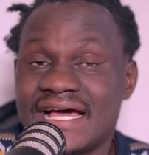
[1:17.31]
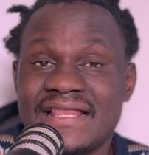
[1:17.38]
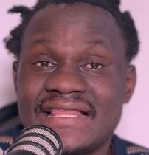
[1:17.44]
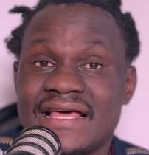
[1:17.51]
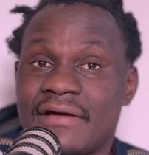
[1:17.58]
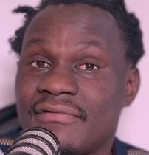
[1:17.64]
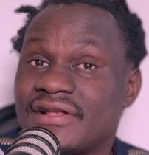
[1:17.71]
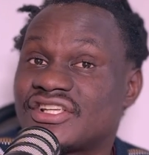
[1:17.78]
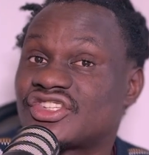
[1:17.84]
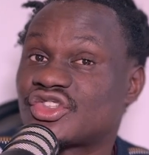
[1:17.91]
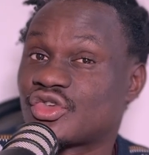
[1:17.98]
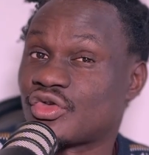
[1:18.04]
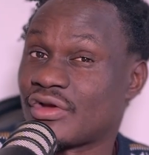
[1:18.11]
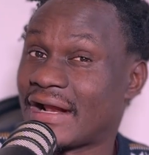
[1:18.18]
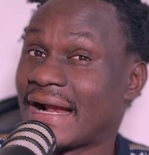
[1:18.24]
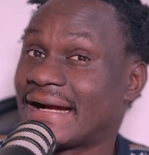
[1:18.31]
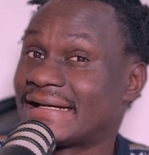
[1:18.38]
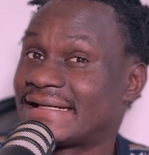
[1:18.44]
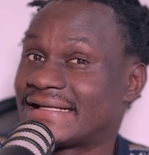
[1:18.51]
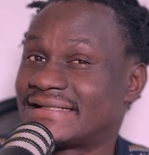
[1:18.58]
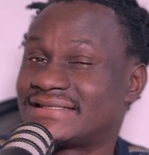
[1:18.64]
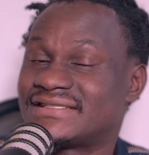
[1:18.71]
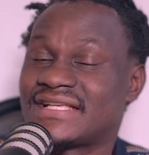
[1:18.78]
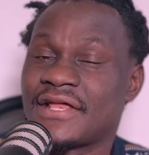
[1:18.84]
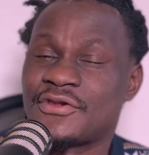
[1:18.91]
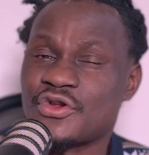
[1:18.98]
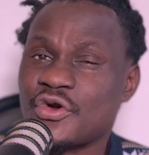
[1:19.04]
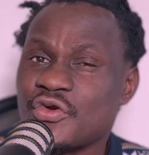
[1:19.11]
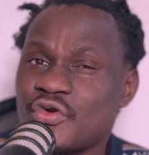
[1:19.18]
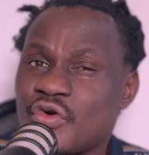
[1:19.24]
they are really stranded. They
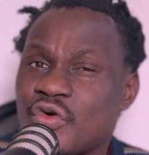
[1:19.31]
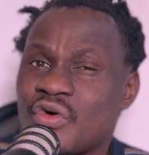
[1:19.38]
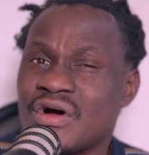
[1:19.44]
don't know